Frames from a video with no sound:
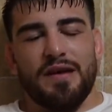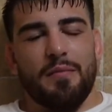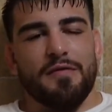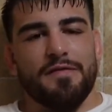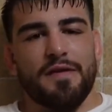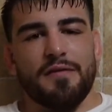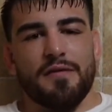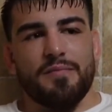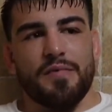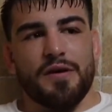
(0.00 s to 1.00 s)
I'm a
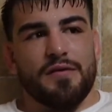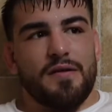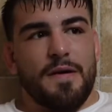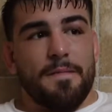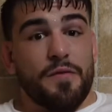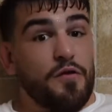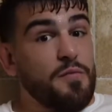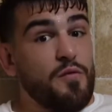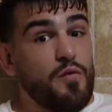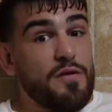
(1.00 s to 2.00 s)
feeler, but there's
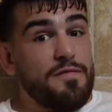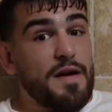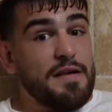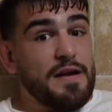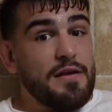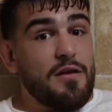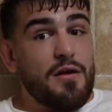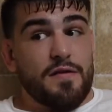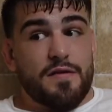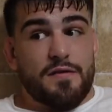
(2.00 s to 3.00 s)
been one fight that I
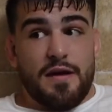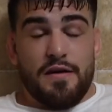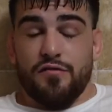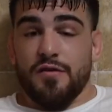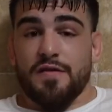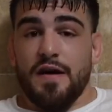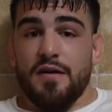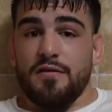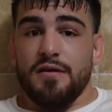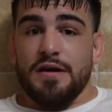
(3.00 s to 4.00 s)
lost, and as you can
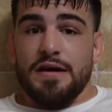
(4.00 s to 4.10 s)
tell,